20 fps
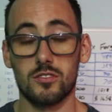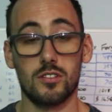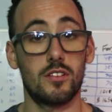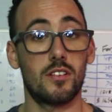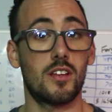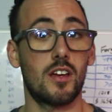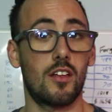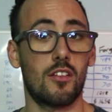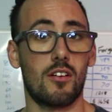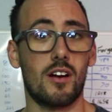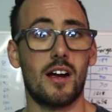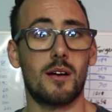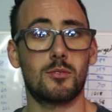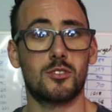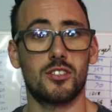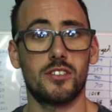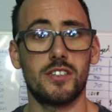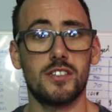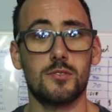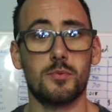So then the other
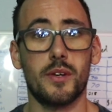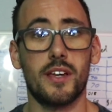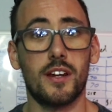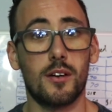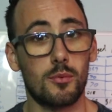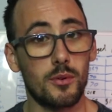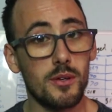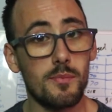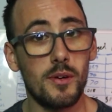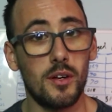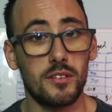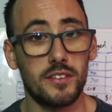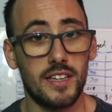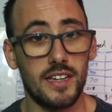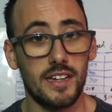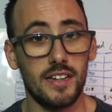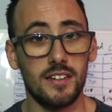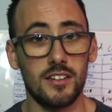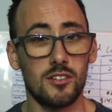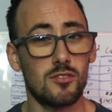option is we get a rebuild
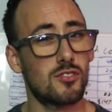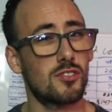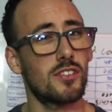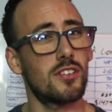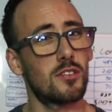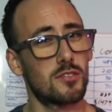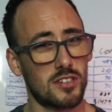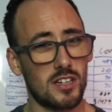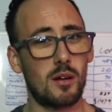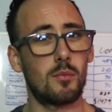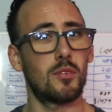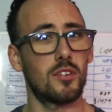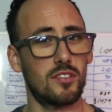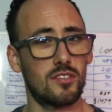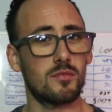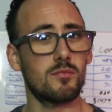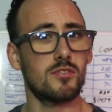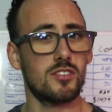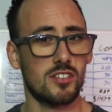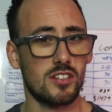kit. Usually those come with
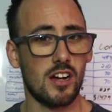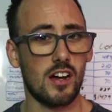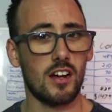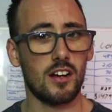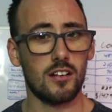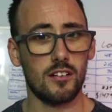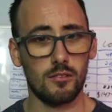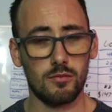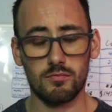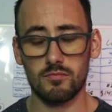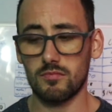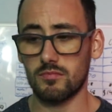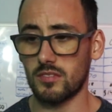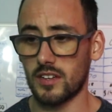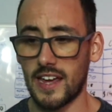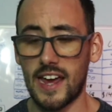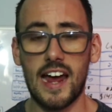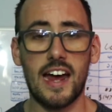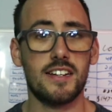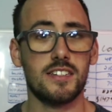some stock
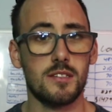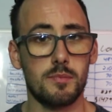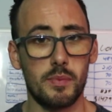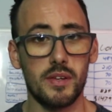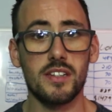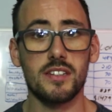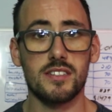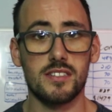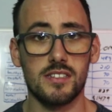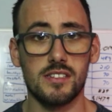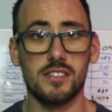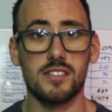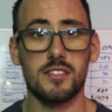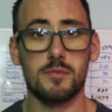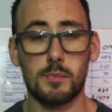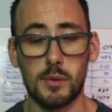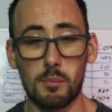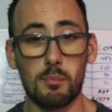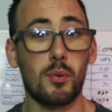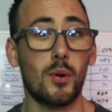cast
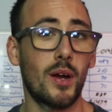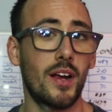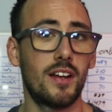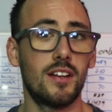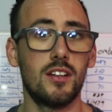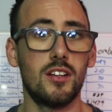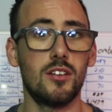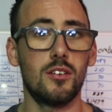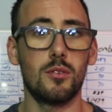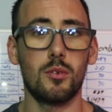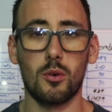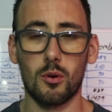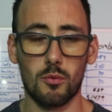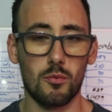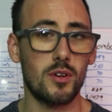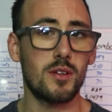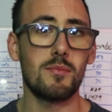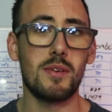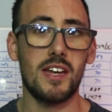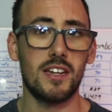pistons, but brand new or
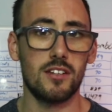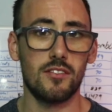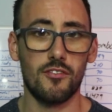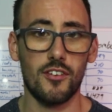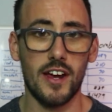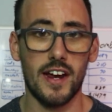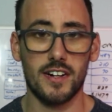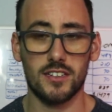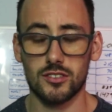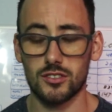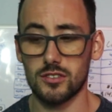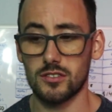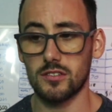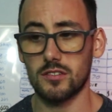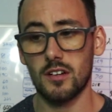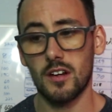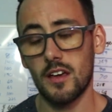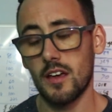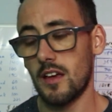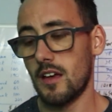
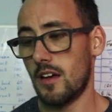remanufactured.